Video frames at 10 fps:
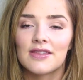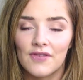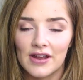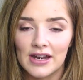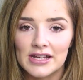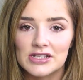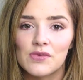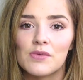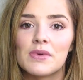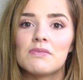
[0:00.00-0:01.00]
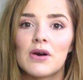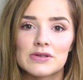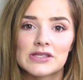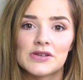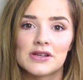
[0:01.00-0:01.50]
the foundation will be
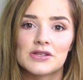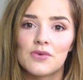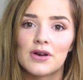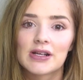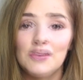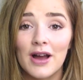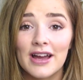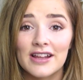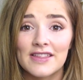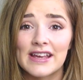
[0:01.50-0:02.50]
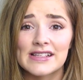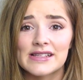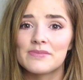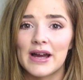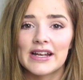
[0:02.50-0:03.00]
most suited towards and what kind of things
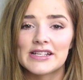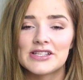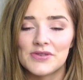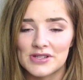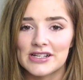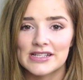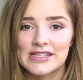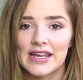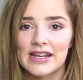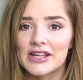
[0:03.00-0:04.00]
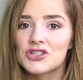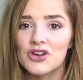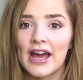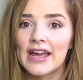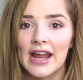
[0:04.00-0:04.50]
it might do to your skin, like
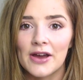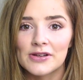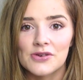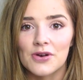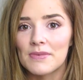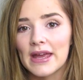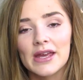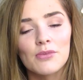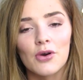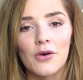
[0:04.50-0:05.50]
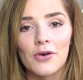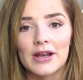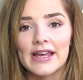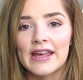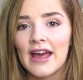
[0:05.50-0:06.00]
dry it out or make it more
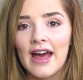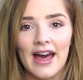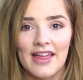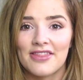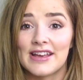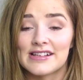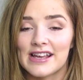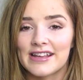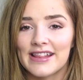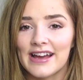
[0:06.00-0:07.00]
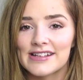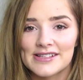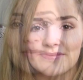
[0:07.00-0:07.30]
oily and things like that.